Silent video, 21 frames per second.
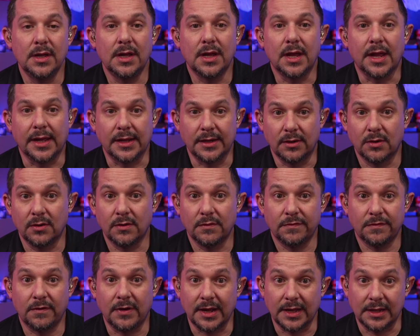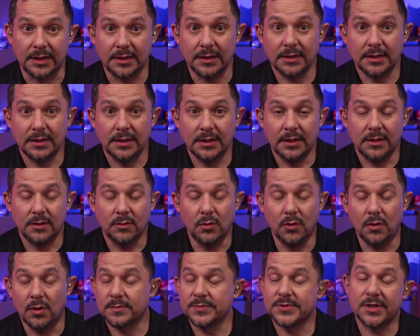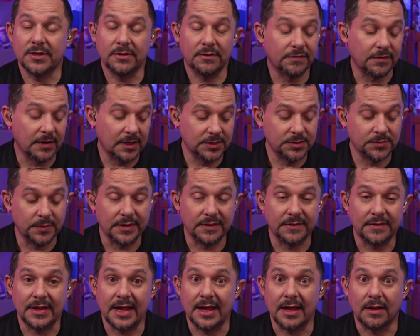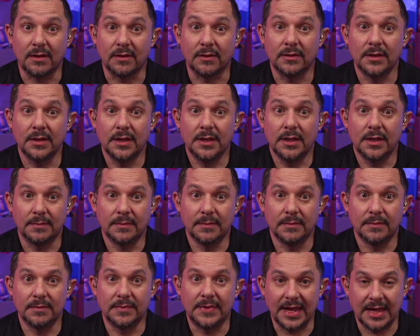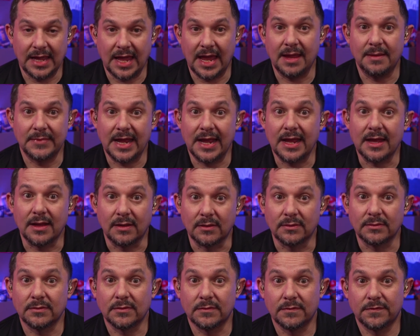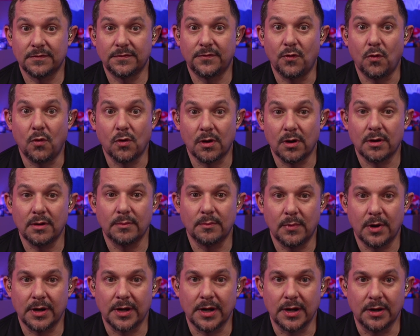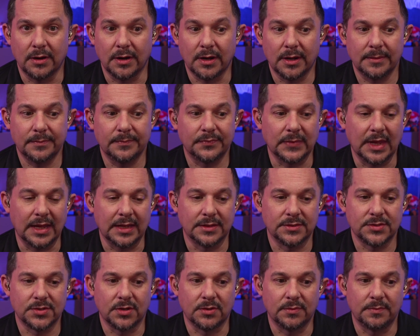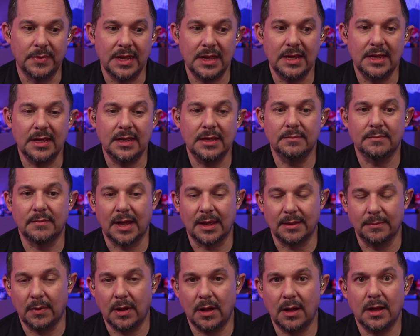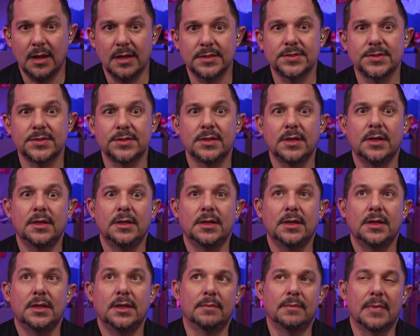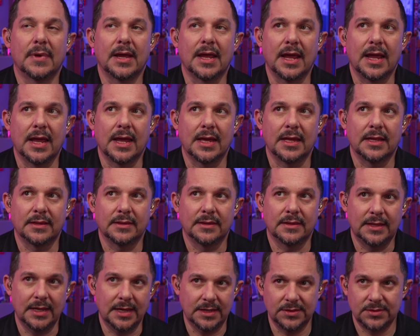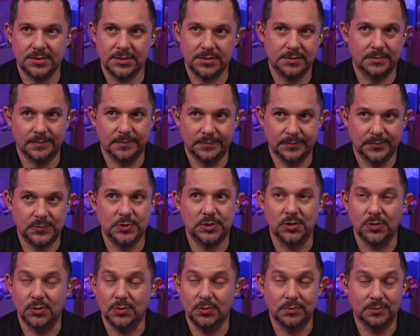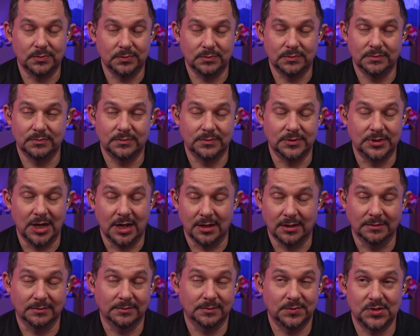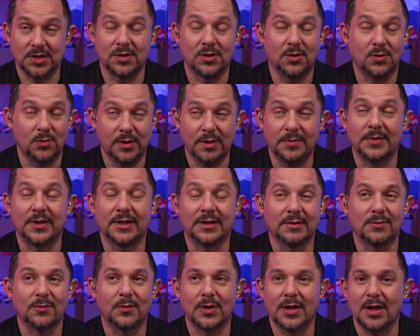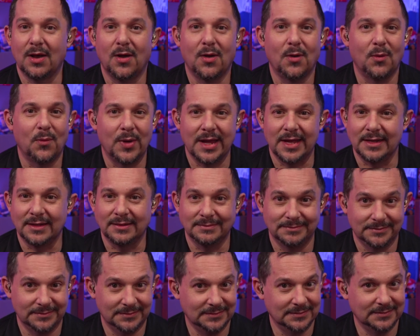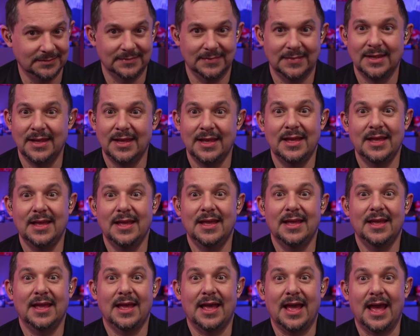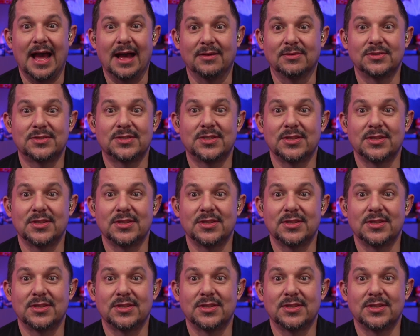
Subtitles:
and her friend, who I'm still friends with now, they came down for Mardi Gras. And so me, my boss, and these two young single women, we all went out to